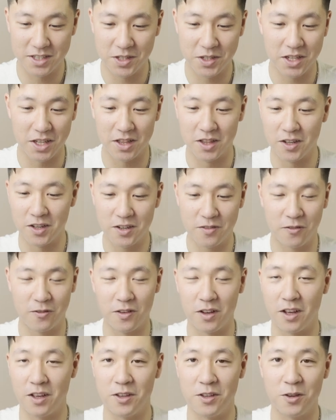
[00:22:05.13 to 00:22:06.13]
you
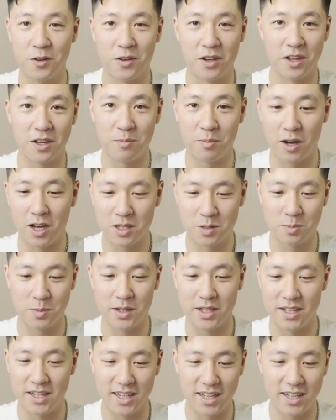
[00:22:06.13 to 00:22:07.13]
could
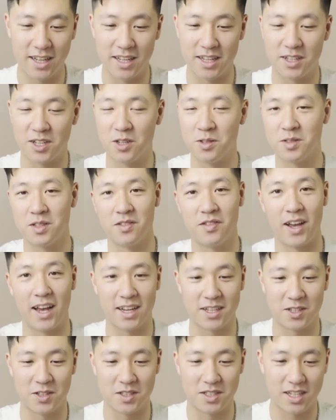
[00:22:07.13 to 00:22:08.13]
possibly need in terms of
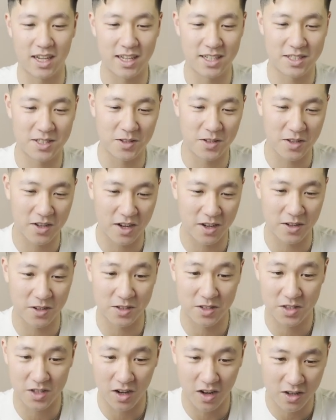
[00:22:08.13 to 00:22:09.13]
exercise. So you got your
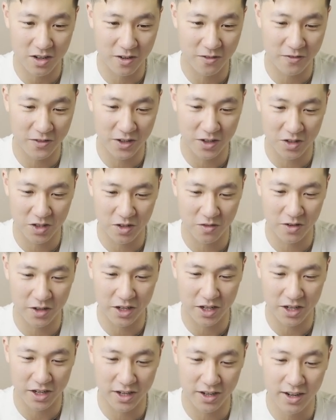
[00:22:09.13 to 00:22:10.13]
soccer field over
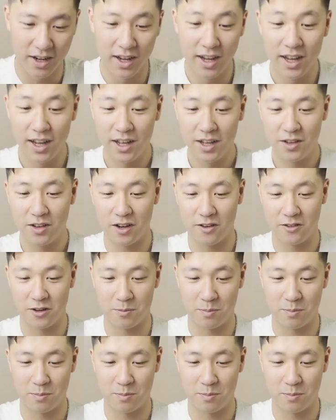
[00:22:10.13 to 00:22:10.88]
here. You have your